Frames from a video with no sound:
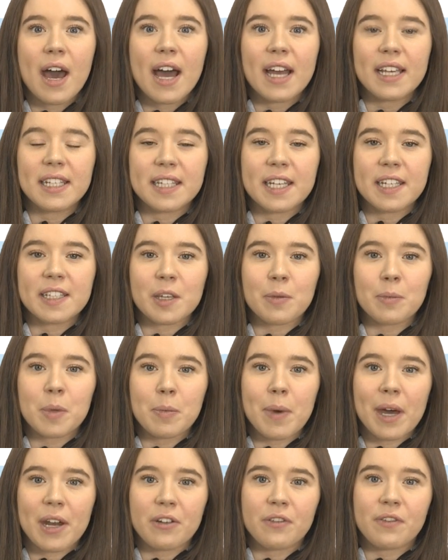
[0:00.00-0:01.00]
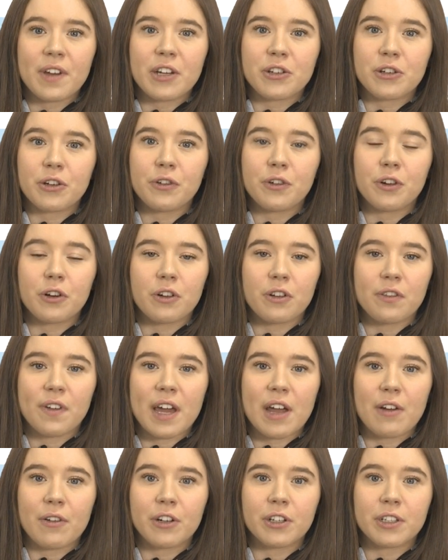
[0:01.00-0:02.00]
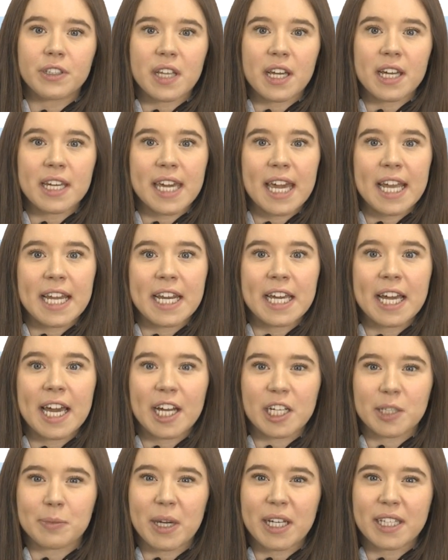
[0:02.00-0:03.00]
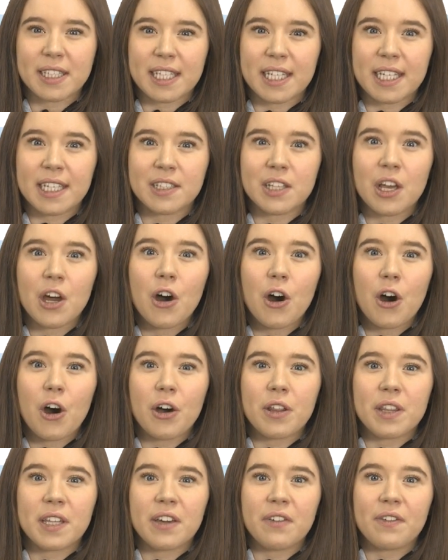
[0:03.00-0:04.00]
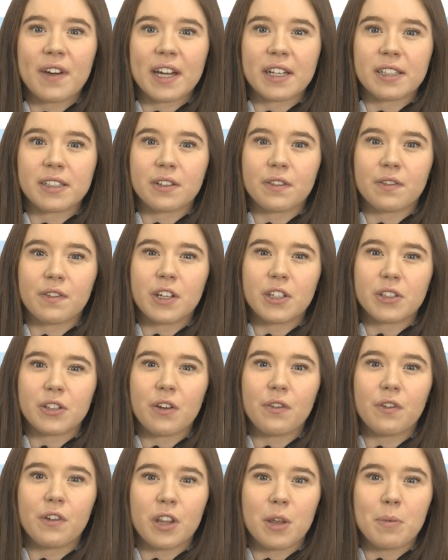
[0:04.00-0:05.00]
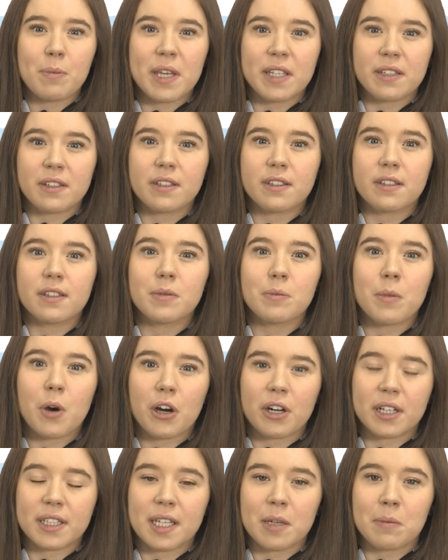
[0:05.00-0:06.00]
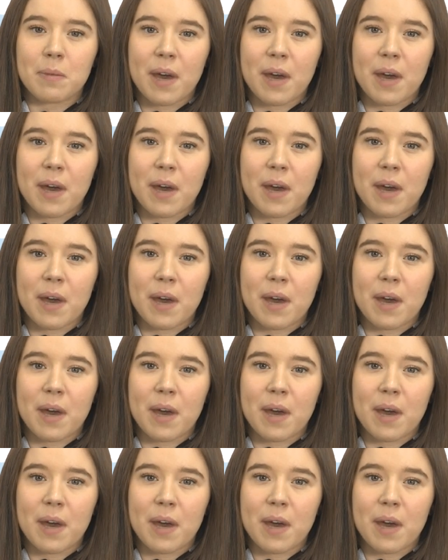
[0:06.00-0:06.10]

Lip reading: as this can be beneficial for referrals and gaining expertise on the effectiveness of other businesses' marketing